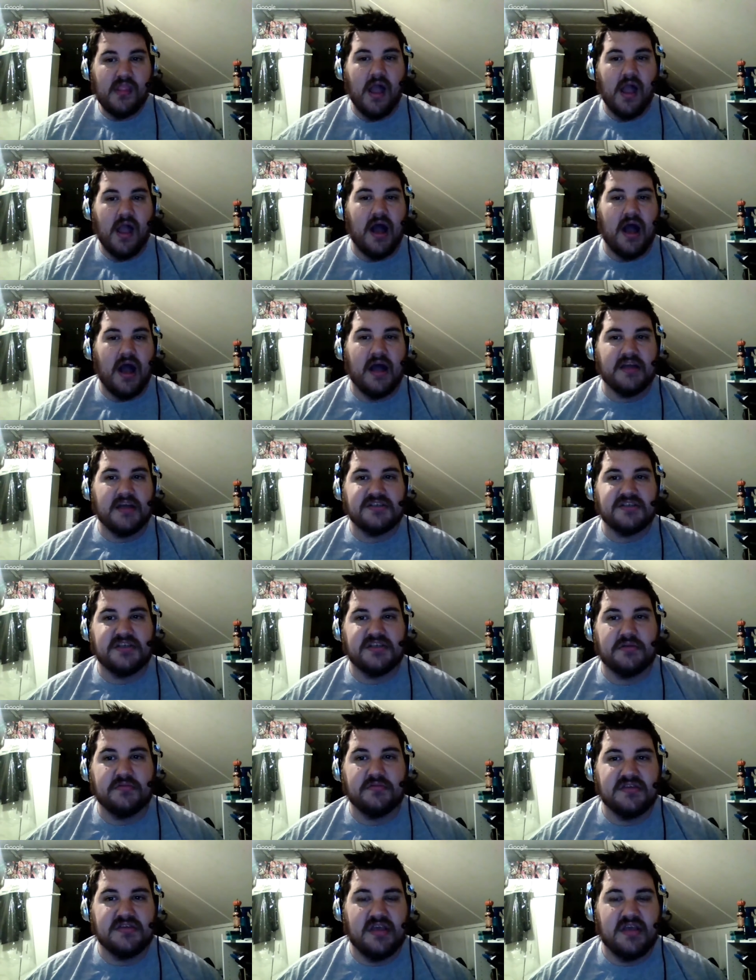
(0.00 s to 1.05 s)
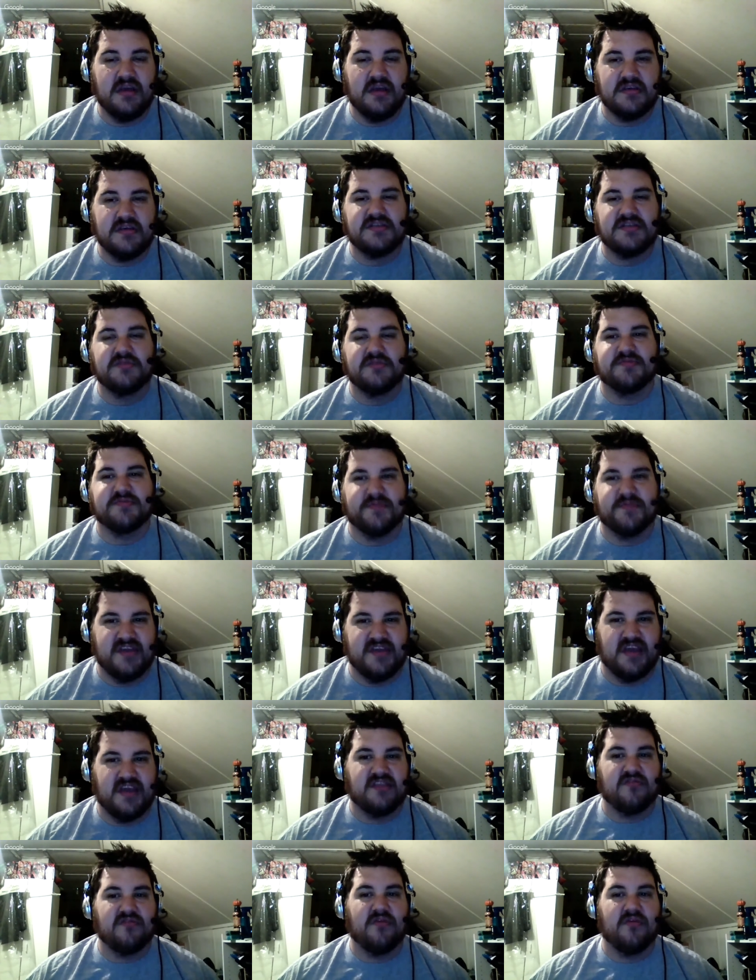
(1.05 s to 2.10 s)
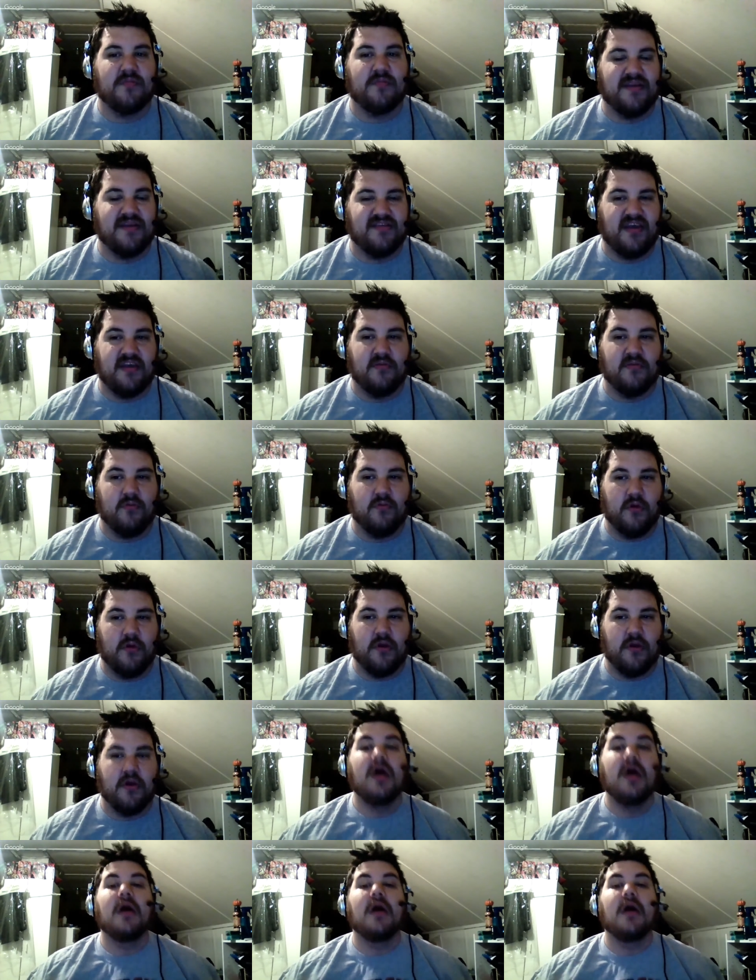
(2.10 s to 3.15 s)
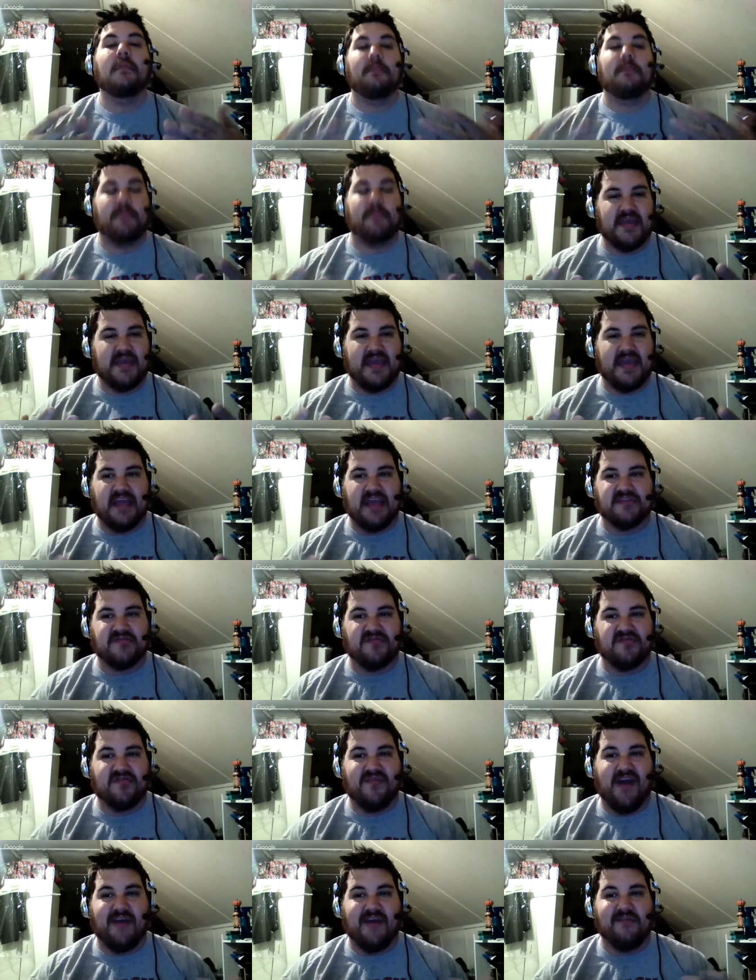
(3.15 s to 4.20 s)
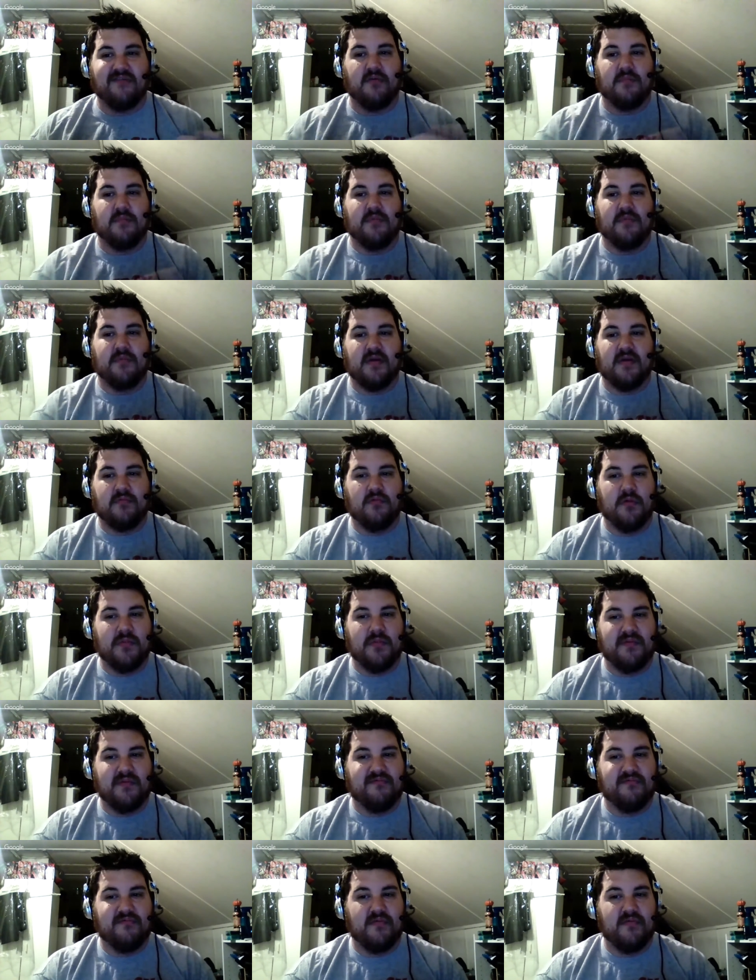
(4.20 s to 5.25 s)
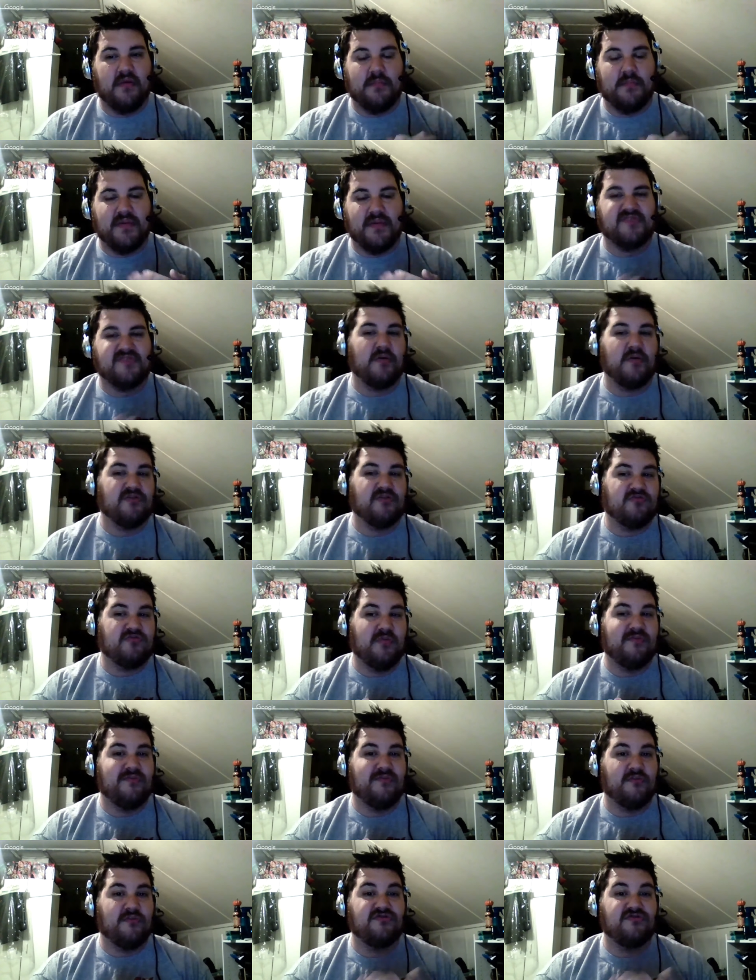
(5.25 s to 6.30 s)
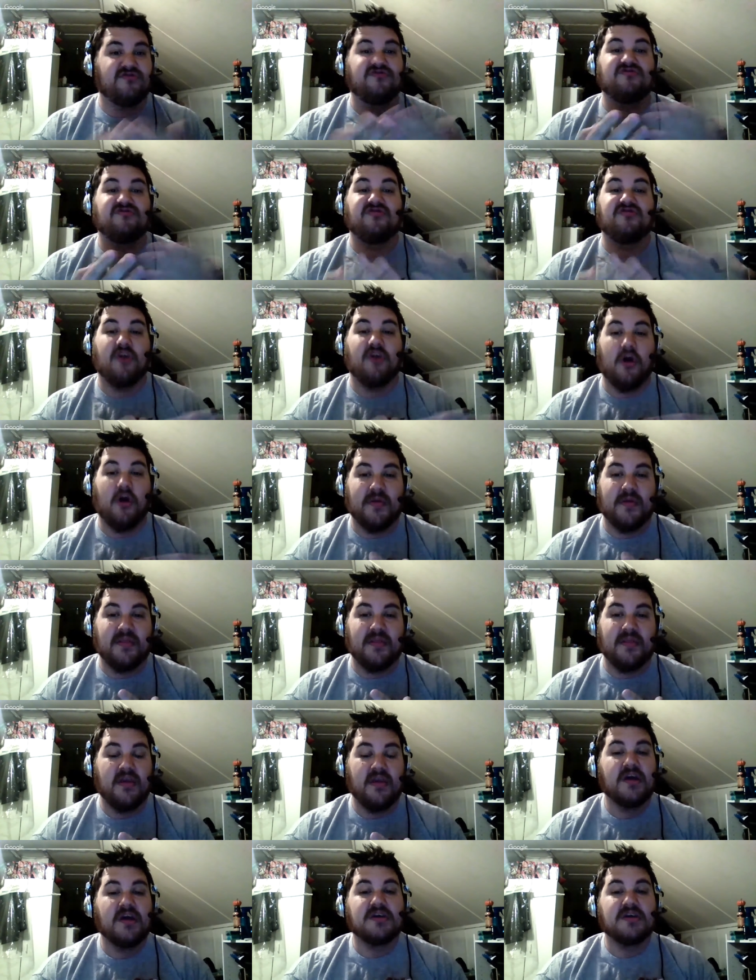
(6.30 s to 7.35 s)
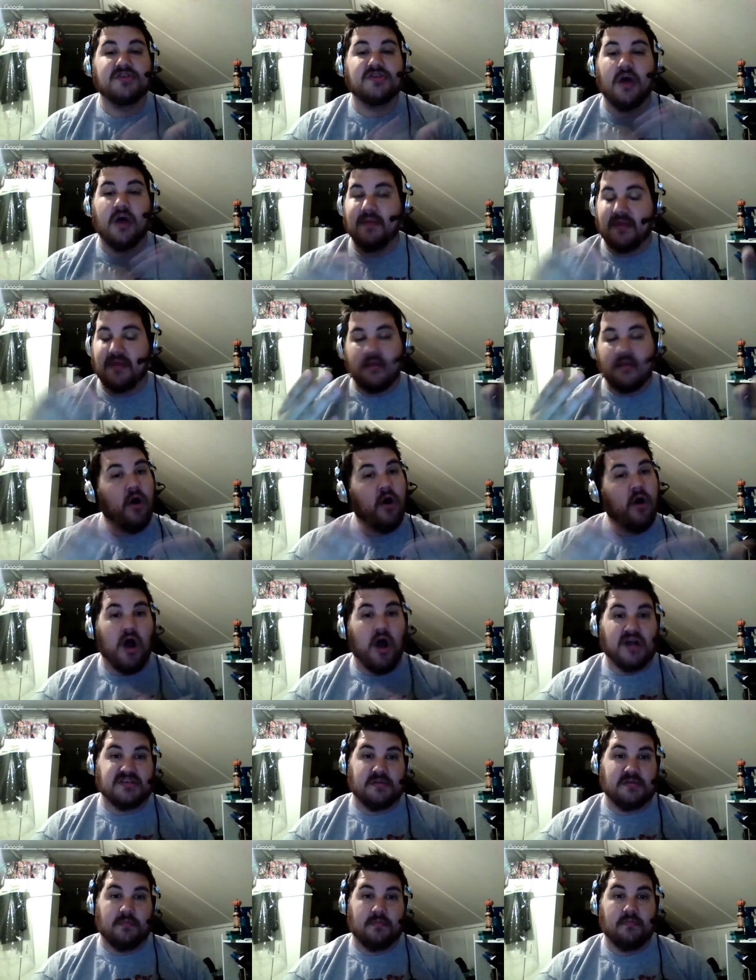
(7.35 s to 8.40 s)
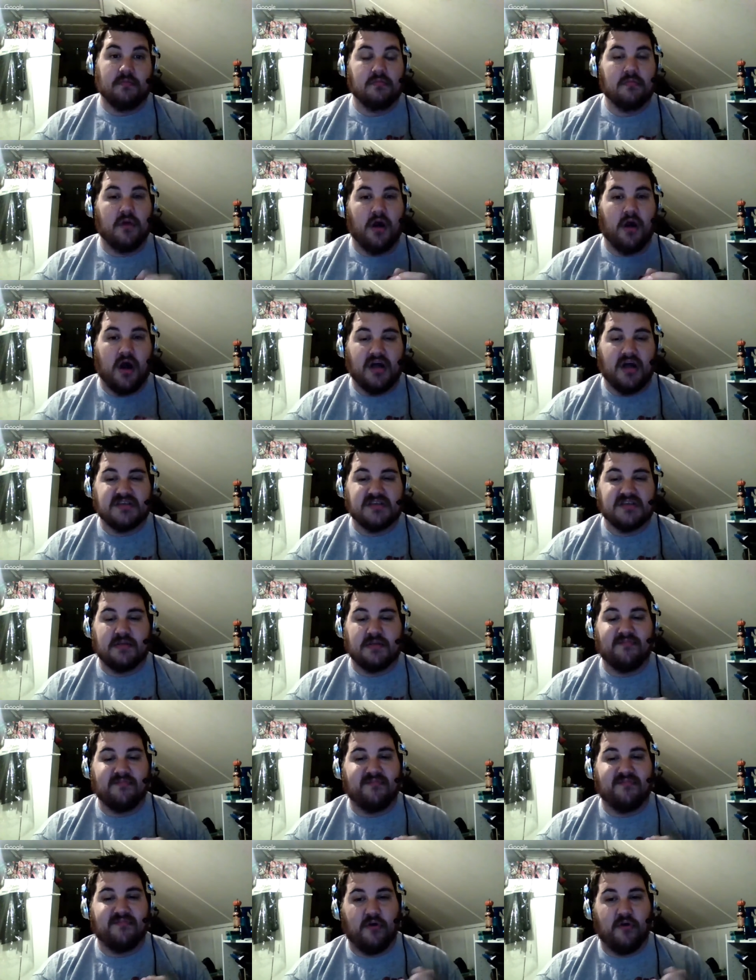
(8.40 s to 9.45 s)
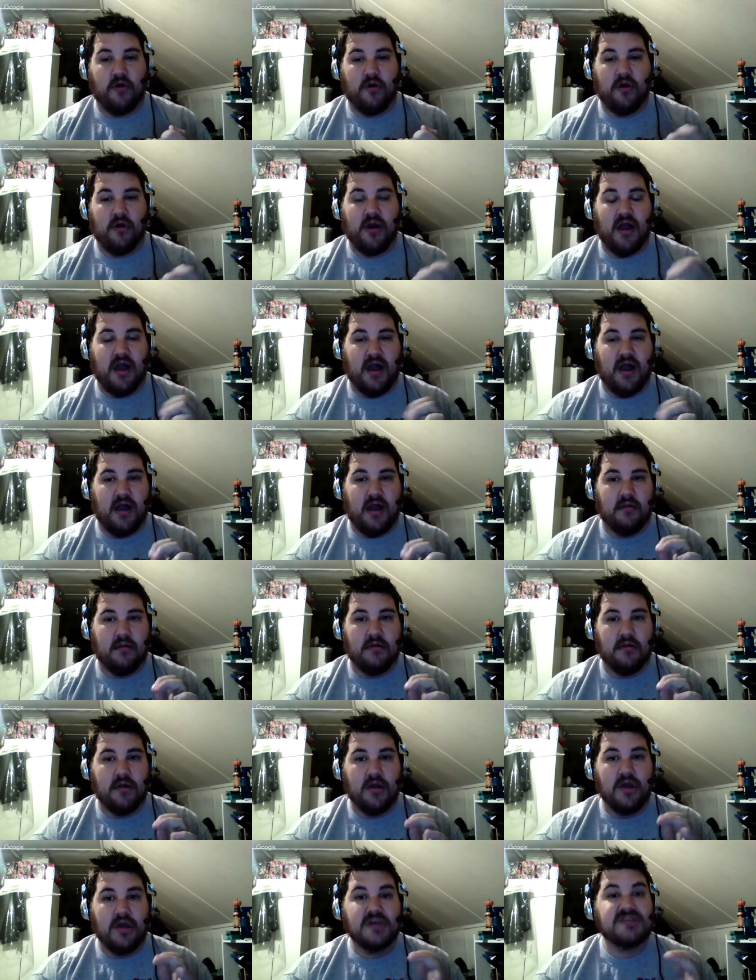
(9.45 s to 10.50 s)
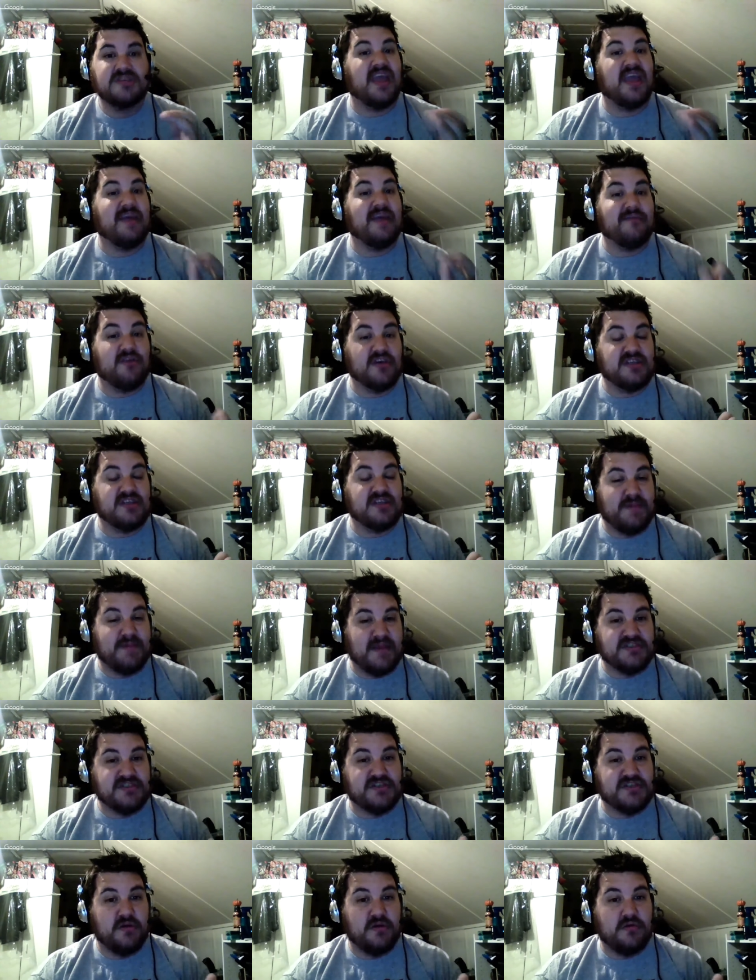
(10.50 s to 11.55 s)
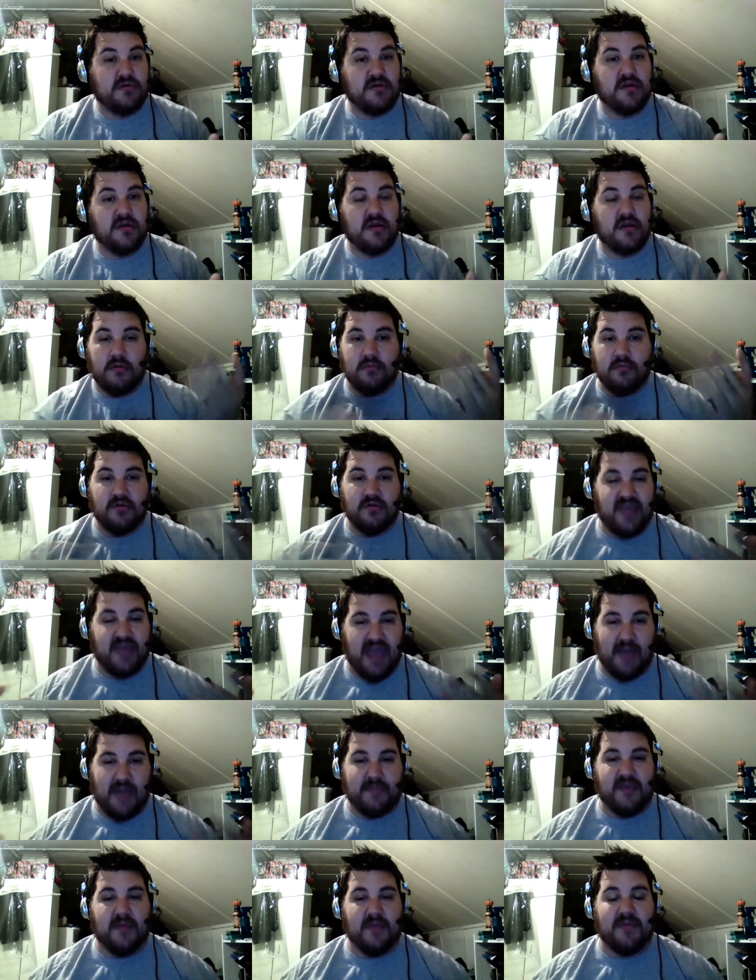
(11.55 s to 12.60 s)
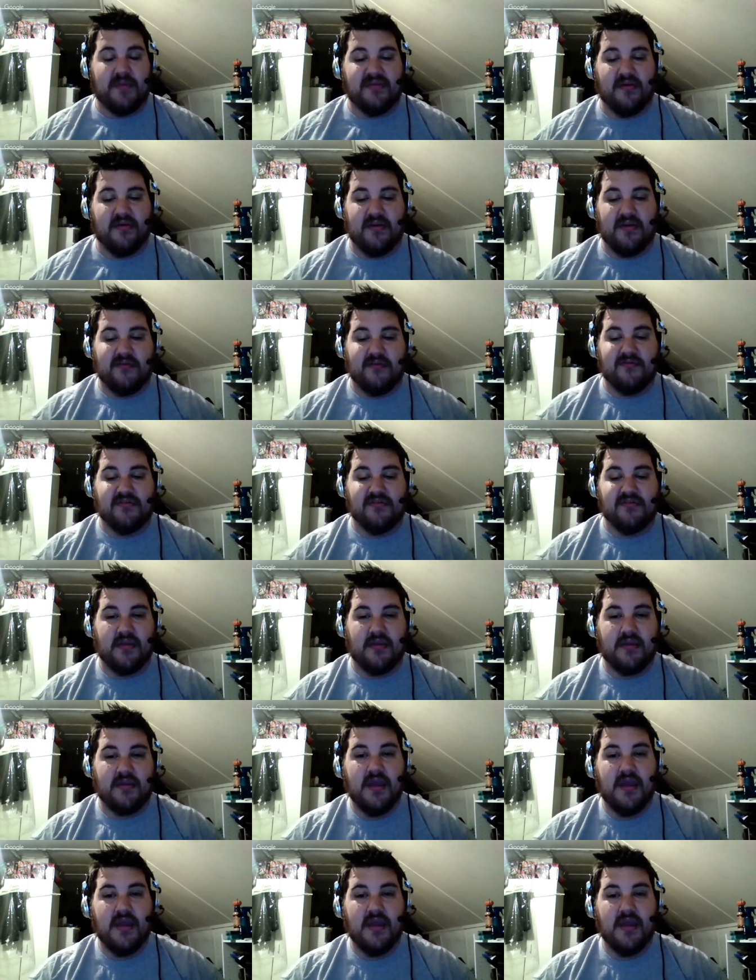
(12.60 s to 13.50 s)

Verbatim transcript: Uh, she was uh, she was presented to it by Dana Warrior, big cancer survivor, big woman, a big spokeswoman for Susan G. Komen. So I mean, awesome, awesome for her. Uh, she gave a good speech too. You know, really happy to be there and everything.